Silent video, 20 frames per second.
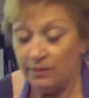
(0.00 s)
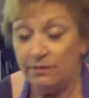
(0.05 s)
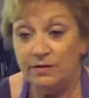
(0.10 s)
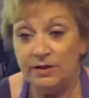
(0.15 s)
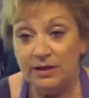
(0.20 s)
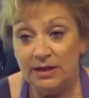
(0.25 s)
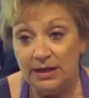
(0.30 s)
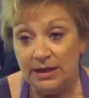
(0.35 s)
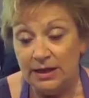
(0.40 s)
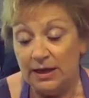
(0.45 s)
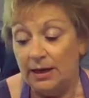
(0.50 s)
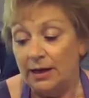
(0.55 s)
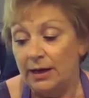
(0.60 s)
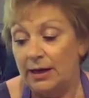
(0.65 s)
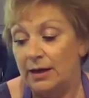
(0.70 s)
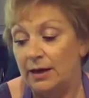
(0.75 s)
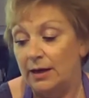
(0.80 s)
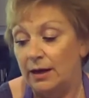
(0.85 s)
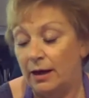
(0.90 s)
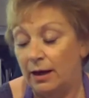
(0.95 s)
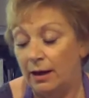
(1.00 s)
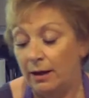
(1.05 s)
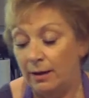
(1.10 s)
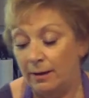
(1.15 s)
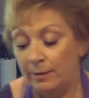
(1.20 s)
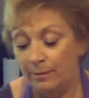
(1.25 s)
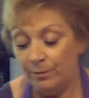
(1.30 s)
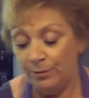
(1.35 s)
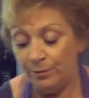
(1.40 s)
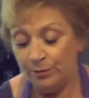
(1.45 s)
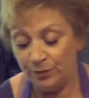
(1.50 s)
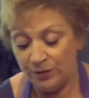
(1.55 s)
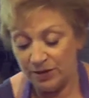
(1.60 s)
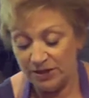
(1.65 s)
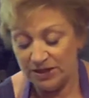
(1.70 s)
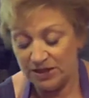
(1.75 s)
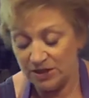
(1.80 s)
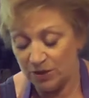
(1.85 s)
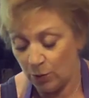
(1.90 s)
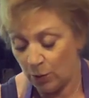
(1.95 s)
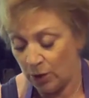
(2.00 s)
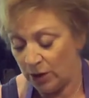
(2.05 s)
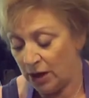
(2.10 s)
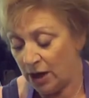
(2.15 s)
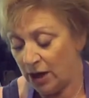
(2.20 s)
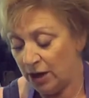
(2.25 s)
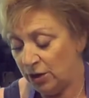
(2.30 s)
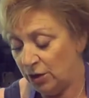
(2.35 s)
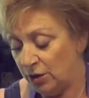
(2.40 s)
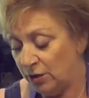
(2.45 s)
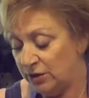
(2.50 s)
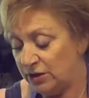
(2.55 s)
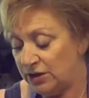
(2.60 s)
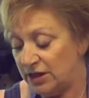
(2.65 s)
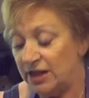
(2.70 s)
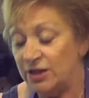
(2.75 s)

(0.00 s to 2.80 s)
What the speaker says: vanilla. This is the one I use.